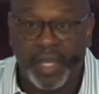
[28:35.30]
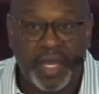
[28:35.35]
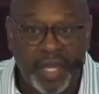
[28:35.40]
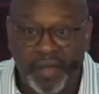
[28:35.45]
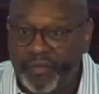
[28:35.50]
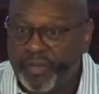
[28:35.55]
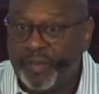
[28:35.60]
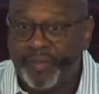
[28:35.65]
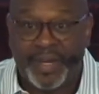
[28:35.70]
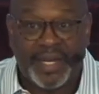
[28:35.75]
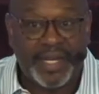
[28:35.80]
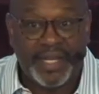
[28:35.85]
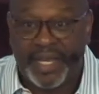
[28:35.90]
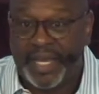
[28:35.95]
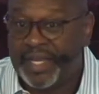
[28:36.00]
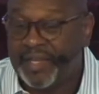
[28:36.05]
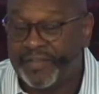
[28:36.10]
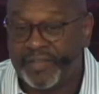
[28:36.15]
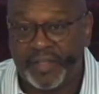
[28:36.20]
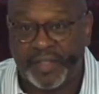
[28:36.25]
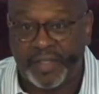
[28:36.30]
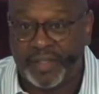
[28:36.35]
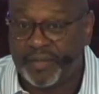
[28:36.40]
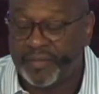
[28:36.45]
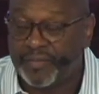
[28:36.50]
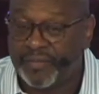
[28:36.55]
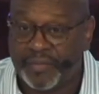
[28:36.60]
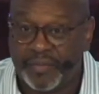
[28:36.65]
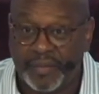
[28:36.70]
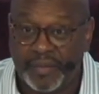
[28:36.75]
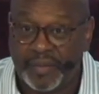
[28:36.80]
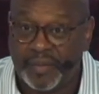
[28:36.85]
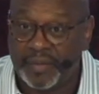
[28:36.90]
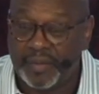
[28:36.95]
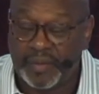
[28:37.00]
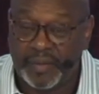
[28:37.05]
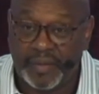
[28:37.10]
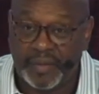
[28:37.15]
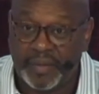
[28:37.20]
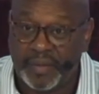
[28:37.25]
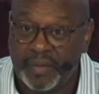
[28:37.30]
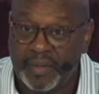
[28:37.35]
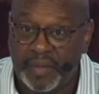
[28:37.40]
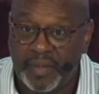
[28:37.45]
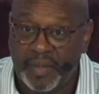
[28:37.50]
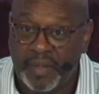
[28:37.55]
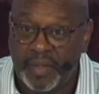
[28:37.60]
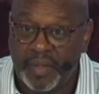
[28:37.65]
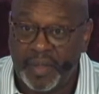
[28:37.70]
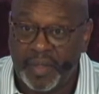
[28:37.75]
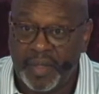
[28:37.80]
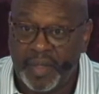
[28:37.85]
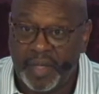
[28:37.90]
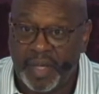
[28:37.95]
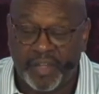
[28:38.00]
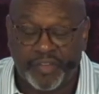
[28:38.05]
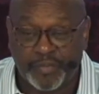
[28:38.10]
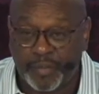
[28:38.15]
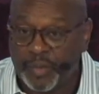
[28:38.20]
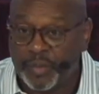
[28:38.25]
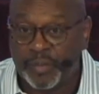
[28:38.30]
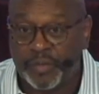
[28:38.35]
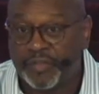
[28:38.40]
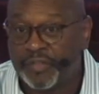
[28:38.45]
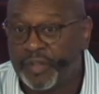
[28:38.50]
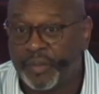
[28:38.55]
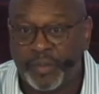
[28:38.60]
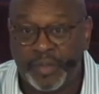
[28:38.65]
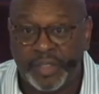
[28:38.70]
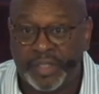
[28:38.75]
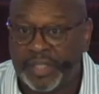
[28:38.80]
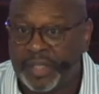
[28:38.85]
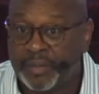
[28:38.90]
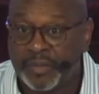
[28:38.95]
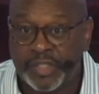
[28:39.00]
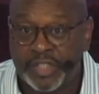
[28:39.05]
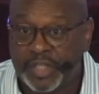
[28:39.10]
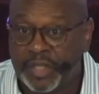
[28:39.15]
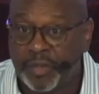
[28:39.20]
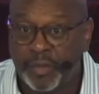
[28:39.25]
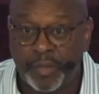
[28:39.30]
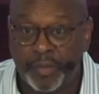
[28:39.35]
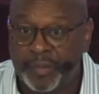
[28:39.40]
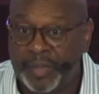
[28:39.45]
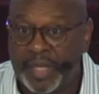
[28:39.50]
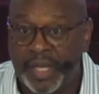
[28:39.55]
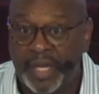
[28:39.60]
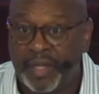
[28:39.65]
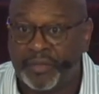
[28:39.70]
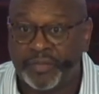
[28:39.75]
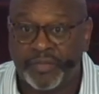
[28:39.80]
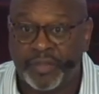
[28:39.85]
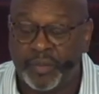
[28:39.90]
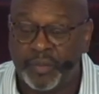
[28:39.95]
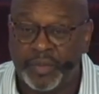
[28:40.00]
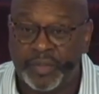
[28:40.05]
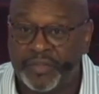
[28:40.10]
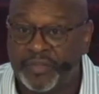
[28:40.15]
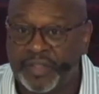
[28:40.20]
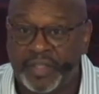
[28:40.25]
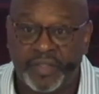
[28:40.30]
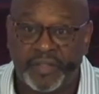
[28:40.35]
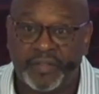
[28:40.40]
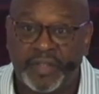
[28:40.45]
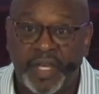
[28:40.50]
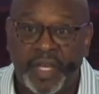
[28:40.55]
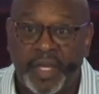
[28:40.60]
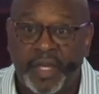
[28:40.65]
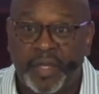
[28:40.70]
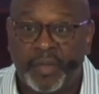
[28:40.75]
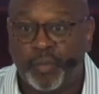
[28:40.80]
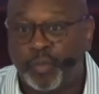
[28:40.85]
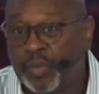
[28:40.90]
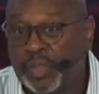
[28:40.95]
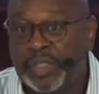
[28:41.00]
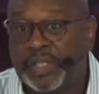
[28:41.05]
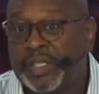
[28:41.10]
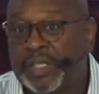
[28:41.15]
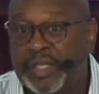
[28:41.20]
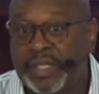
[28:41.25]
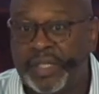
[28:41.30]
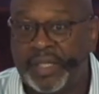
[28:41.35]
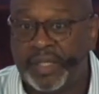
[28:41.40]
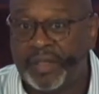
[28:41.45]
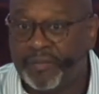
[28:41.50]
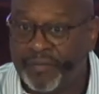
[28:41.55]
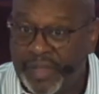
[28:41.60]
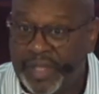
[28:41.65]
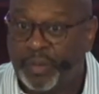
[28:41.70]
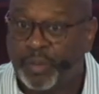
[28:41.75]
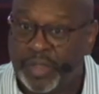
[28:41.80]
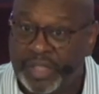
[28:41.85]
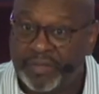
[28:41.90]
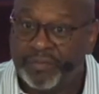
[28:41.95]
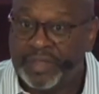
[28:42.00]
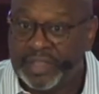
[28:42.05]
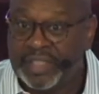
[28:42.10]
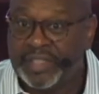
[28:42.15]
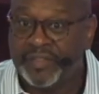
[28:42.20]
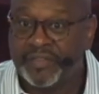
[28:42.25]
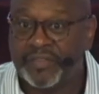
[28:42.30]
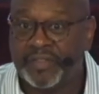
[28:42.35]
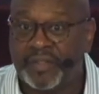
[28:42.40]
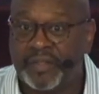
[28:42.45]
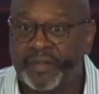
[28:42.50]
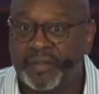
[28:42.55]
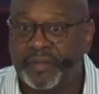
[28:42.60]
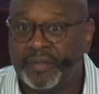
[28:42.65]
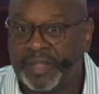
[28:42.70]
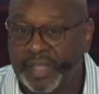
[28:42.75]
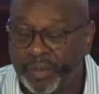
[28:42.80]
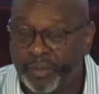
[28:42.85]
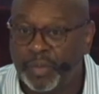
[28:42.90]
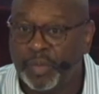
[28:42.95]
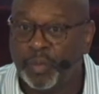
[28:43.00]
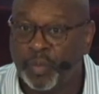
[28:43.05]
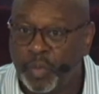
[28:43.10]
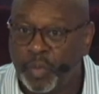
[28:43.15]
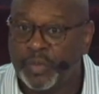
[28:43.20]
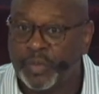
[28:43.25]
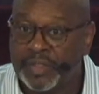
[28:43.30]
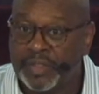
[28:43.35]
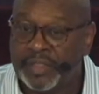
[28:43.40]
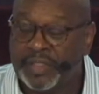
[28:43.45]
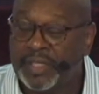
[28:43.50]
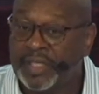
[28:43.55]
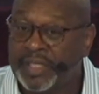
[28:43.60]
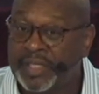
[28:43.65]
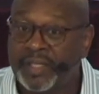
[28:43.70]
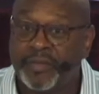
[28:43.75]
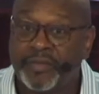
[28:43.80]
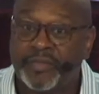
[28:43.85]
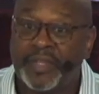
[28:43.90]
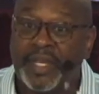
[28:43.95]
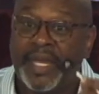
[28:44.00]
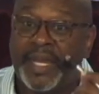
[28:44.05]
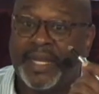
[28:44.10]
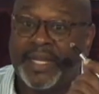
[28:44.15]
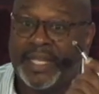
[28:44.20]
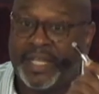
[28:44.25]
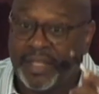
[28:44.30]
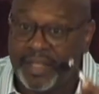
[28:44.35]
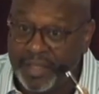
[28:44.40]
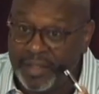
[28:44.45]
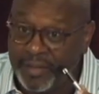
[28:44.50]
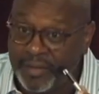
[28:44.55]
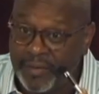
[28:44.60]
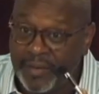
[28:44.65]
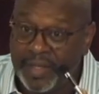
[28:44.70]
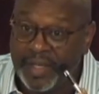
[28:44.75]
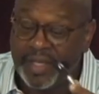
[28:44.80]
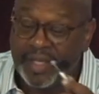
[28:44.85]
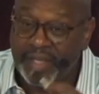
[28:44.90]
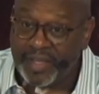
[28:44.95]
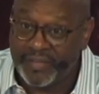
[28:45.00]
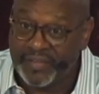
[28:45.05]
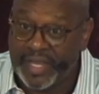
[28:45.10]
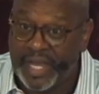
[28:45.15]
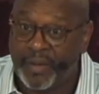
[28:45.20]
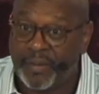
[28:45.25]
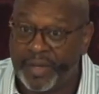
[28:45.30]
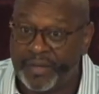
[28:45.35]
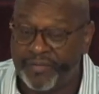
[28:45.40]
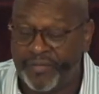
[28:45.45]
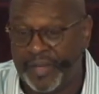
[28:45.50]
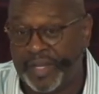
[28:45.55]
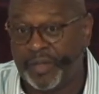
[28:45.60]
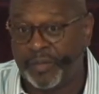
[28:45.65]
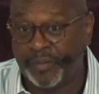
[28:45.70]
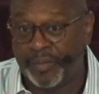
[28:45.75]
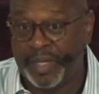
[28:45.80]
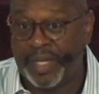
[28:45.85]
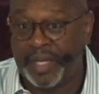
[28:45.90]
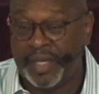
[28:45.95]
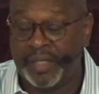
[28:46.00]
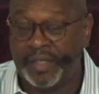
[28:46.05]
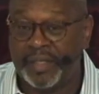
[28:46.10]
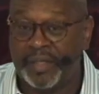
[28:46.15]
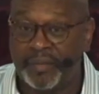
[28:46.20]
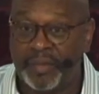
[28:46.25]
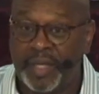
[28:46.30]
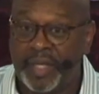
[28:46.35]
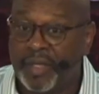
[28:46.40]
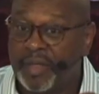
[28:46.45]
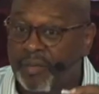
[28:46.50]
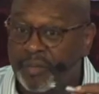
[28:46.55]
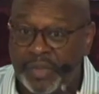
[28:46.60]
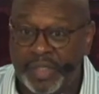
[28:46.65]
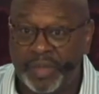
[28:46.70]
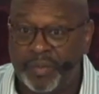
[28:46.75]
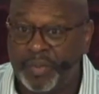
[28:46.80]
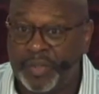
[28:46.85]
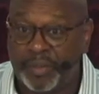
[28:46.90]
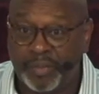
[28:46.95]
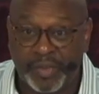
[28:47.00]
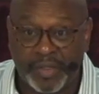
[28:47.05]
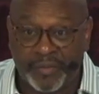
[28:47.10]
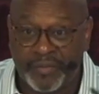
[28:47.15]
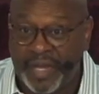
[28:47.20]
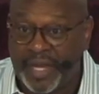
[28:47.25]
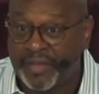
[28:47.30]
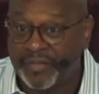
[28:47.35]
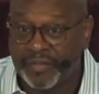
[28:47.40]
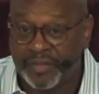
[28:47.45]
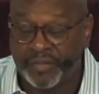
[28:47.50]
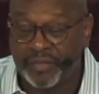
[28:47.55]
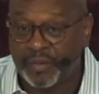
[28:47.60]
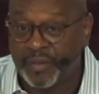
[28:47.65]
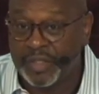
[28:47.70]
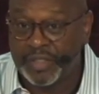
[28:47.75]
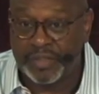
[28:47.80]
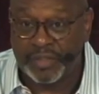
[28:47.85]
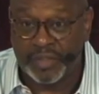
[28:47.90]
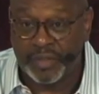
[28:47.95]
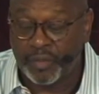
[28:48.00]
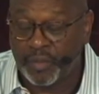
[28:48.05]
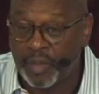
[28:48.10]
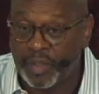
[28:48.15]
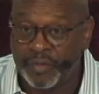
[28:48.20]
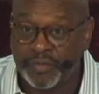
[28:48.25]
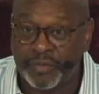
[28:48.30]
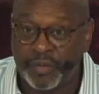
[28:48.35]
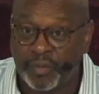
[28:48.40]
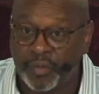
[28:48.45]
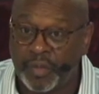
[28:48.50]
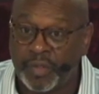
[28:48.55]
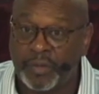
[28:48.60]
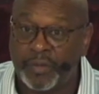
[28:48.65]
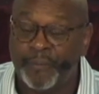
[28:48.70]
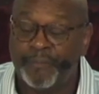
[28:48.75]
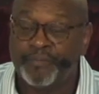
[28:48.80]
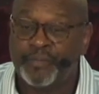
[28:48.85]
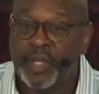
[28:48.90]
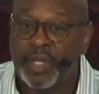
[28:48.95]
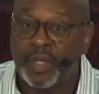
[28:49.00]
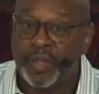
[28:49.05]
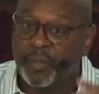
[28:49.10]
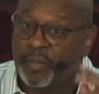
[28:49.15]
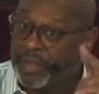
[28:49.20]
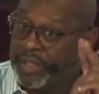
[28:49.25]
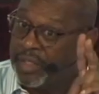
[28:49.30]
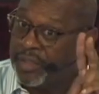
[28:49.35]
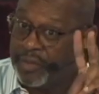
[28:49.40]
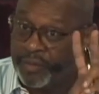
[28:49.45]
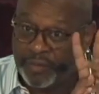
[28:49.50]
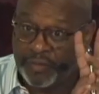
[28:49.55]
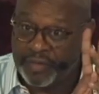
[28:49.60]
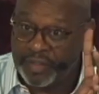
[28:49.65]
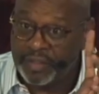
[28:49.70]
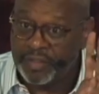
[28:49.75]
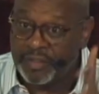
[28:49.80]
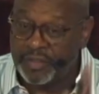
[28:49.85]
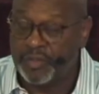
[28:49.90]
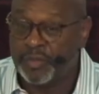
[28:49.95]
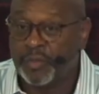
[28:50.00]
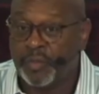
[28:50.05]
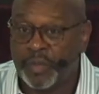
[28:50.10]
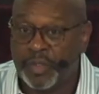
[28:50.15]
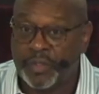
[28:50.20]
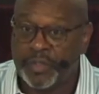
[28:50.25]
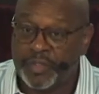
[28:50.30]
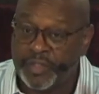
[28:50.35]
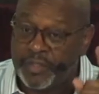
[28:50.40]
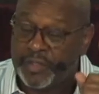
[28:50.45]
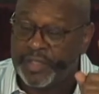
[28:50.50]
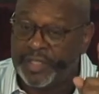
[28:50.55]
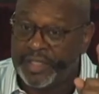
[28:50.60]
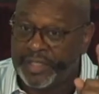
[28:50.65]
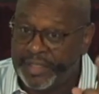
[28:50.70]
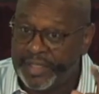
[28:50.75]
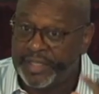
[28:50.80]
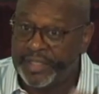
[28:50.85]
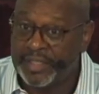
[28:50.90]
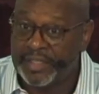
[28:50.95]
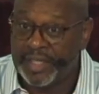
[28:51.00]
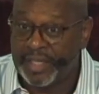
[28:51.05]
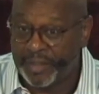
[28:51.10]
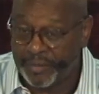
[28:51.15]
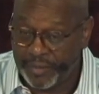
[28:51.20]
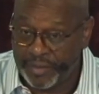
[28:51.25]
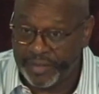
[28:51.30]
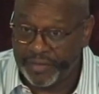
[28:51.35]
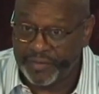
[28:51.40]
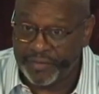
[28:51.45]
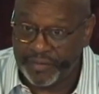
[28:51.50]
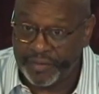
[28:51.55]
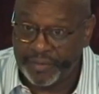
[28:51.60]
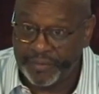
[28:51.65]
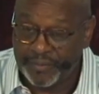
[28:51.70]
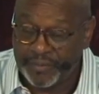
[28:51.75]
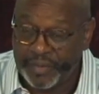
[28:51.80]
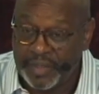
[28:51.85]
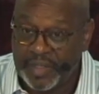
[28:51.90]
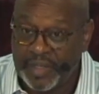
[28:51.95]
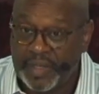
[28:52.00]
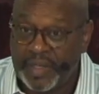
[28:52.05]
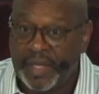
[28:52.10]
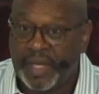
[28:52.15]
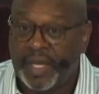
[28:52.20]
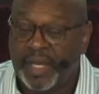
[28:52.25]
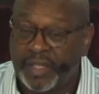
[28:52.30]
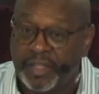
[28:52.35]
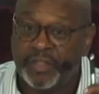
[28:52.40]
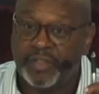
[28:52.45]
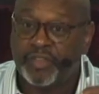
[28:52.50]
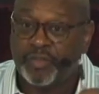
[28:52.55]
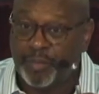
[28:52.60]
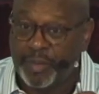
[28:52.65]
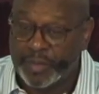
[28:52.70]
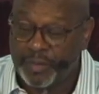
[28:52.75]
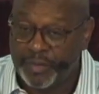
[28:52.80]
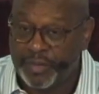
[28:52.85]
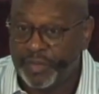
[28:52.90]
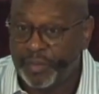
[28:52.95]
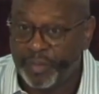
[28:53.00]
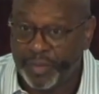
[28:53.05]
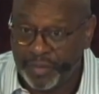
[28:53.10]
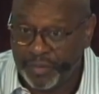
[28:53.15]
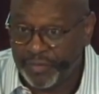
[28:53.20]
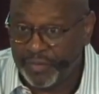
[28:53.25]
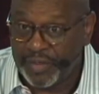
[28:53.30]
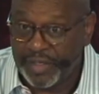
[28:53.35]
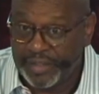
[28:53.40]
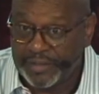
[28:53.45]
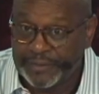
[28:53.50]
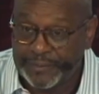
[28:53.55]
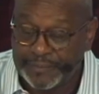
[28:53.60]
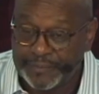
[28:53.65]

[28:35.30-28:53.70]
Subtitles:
Everybody has a gift. I spoke with someone and they were sharing with me how someone says, really, if they would have listened, they would have worked in their gifts. And here is how I found mine. And many people have asked this question across the world when I use these 2 words, your innate inheritance and your spiritual birthright.